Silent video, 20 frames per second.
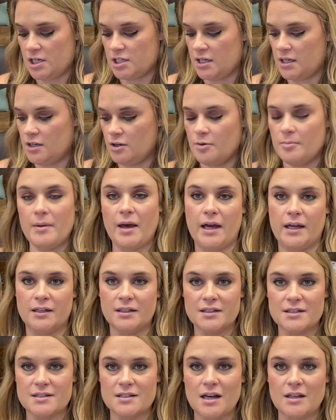I don't mind,
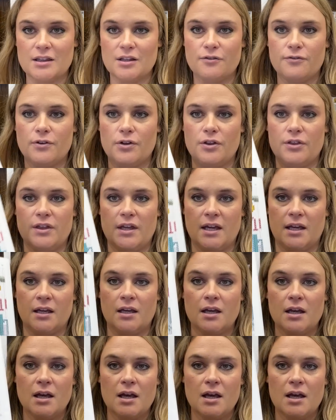it's not the full thing,